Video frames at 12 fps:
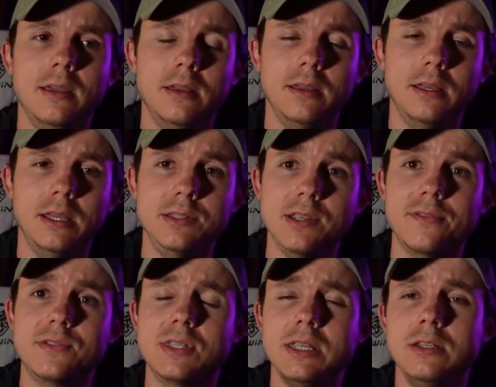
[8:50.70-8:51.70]
is I've
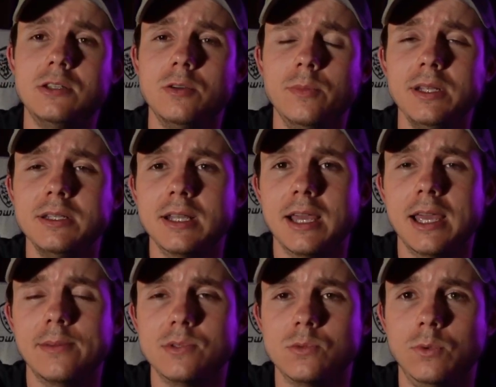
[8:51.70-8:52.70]
seen too many
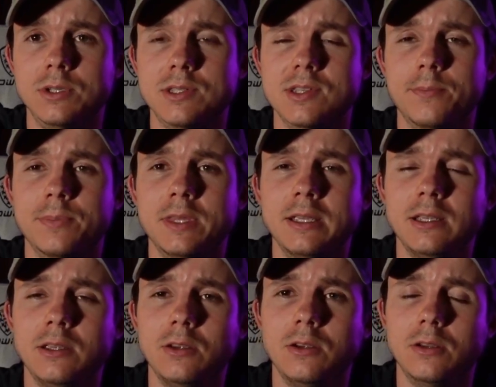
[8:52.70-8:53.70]
times when
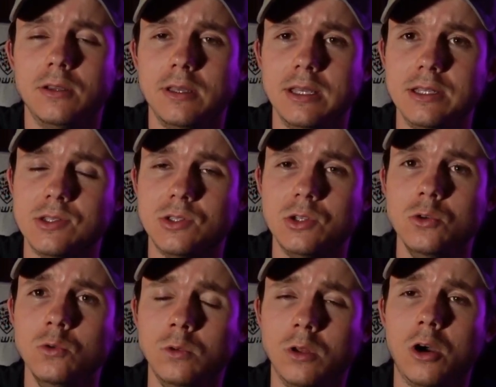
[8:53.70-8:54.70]
something is too
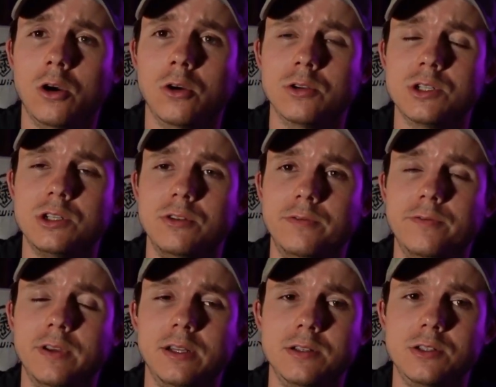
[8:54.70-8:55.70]
large to
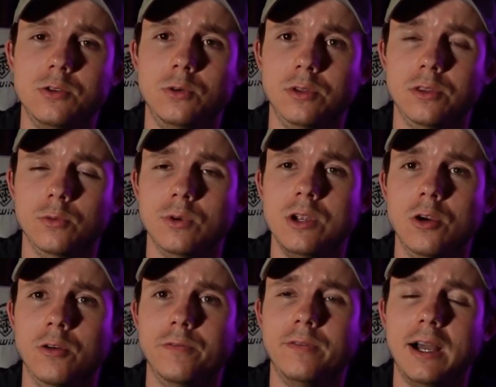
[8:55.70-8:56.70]
fit into a three
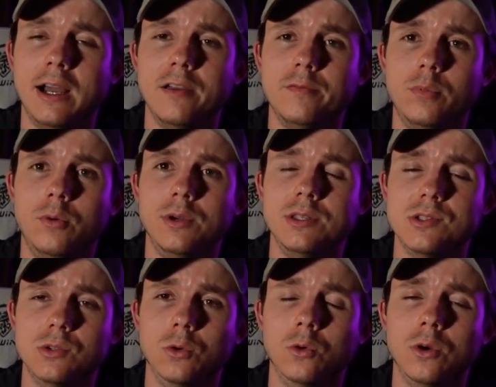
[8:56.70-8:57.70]
or five point
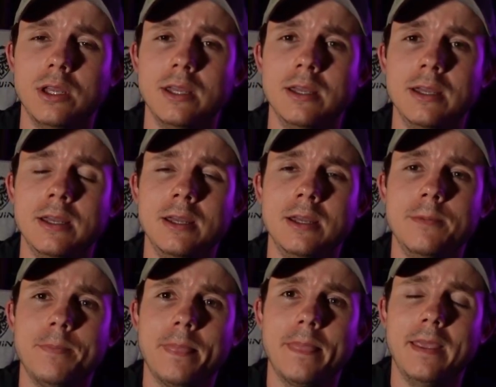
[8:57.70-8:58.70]
story,
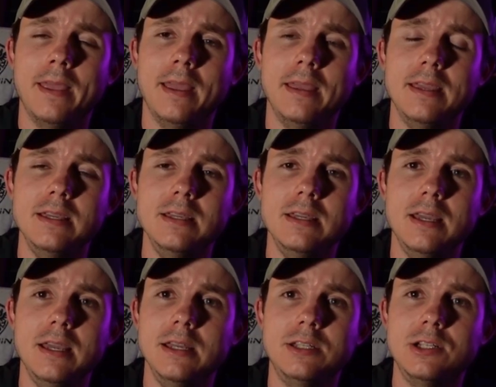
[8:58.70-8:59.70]
it,
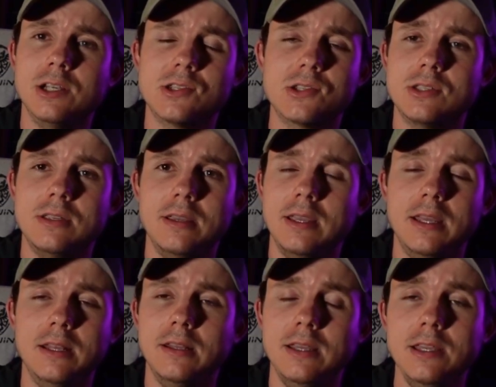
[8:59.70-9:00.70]
it just,
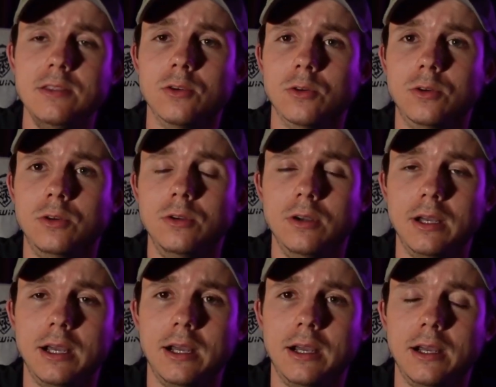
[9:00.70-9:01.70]
it either
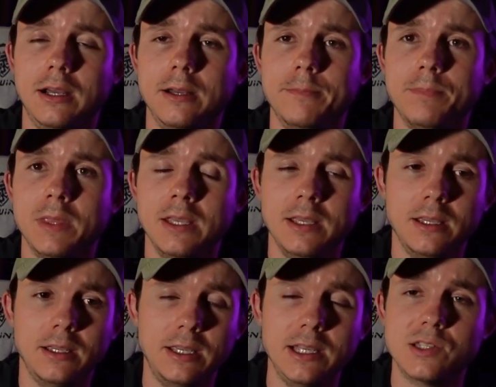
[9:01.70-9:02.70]
uh,
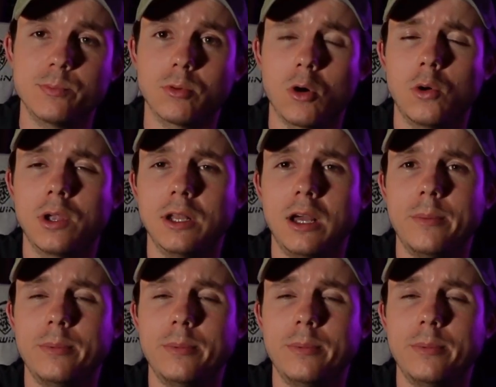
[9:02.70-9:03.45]
gets broken up,